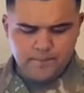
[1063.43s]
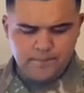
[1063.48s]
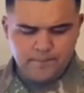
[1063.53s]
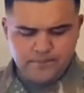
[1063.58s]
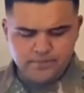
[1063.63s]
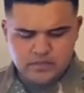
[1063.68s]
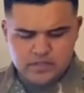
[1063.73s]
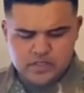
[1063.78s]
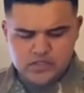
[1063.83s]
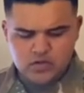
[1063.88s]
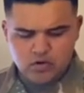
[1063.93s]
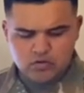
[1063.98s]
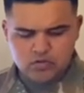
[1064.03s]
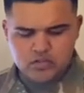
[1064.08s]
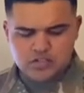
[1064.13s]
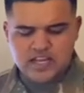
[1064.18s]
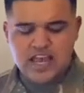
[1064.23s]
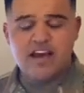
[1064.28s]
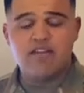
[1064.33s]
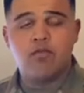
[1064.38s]
the
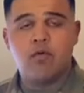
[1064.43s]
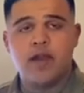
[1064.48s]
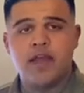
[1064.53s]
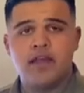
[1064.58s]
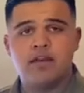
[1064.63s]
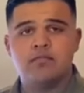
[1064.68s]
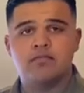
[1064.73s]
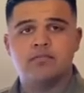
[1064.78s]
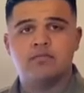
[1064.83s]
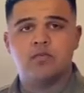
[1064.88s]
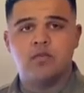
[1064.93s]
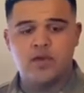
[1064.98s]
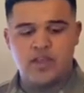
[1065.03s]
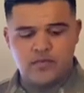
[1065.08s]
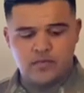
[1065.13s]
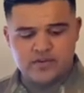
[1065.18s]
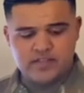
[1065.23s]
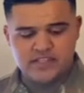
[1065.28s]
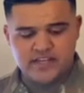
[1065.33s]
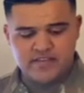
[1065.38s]
soldiers have went. We
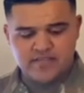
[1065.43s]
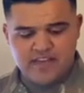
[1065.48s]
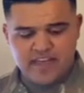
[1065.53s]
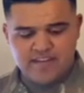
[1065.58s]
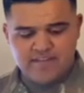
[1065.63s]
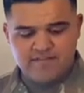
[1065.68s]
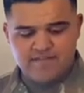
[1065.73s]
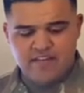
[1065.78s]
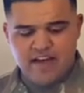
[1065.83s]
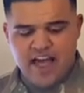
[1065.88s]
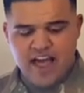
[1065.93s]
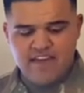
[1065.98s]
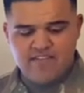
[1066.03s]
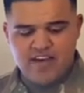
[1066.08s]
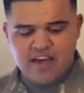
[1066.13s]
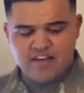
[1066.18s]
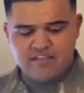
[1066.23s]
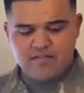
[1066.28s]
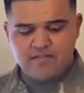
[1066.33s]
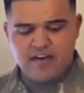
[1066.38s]
received a 5
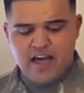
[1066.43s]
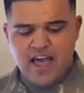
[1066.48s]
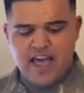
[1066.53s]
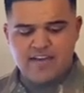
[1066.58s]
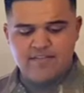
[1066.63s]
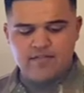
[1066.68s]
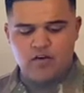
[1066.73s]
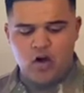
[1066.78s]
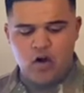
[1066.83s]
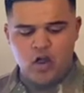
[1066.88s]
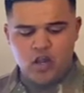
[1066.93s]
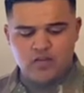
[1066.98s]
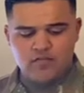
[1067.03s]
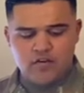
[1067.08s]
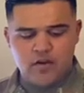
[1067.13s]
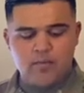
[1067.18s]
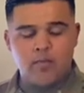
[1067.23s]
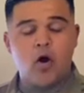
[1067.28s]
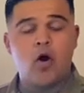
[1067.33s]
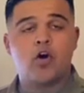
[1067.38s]
out of 5. All of
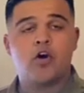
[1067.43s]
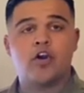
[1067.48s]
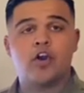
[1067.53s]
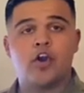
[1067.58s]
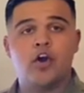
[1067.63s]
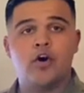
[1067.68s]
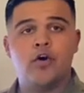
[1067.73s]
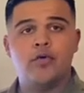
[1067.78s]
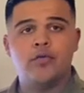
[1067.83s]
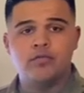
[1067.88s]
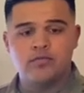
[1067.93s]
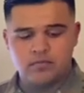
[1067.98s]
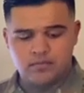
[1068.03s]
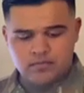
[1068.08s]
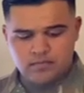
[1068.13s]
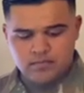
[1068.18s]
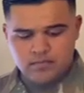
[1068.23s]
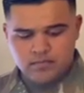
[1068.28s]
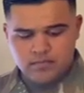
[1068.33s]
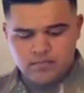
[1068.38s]
them are go.
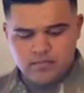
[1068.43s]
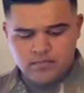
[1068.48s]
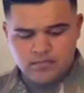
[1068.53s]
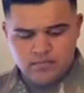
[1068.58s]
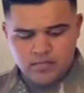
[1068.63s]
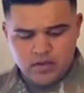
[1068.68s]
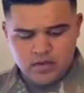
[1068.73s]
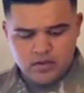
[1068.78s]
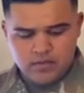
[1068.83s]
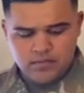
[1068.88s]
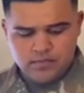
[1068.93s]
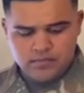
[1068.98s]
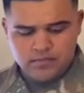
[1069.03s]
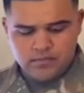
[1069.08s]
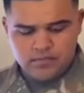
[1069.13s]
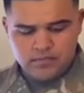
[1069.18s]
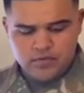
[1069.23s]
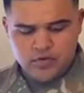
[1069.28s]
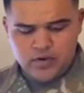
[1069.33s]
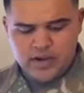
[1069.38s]

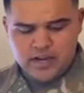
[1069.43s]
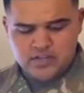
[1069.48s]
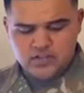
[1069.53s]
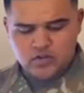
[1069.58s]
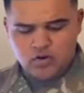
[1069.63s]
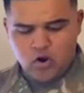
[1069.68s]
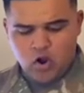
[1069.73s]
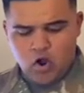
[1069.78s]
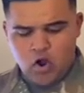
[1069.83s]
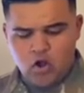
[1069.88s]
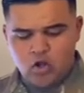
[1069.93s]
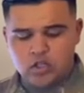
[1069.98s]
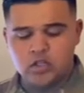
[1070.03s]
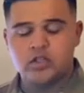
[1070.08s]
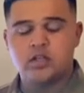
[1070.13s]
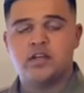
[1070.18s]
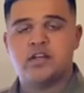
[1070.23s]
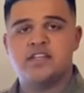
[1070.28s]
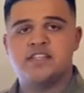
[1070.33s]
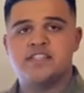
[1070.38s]
You guys are all
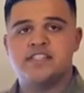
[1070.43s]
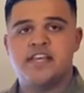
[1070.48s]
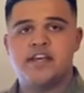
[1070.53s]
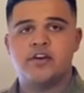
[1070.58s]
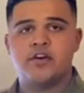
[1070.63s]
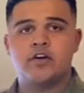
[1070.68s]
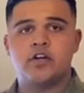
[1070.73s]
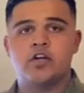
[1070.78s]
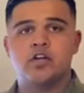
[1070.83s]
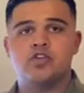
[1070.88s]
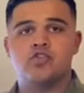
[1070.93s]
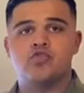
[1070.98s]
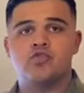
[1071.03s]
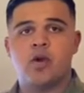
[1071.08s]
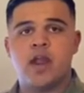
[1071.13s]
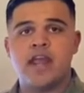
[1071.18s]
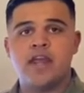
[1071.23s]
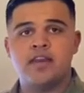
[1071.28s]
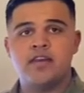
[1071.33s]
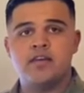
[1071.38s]
considered
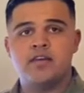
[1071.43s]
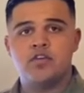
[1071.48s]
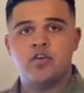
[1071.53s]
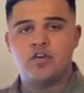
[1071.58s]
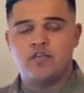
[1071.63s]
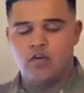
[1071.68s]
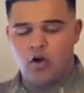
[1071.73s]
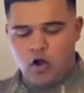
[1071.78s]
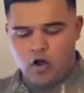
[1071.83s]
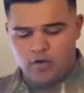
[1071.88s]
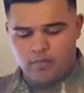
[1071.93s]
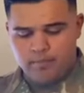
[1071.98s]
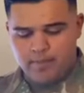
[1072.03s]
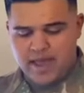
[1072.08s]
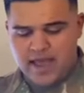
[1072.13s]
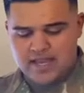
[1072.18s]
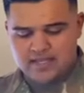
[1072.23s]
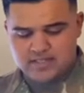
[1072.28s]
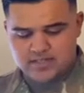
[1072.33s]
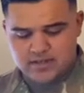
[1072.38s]
trained. You have all
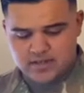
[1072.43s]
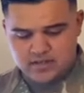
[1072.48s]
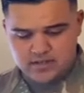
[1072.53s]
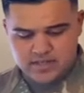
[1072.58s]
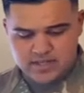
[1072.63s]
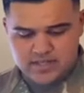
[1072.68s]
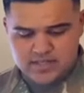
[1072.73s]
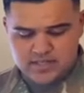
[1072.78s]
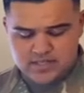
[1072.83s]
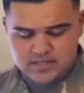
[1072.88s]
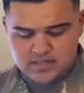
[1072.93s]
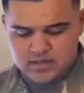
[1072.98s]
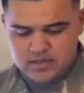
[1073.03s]
passed this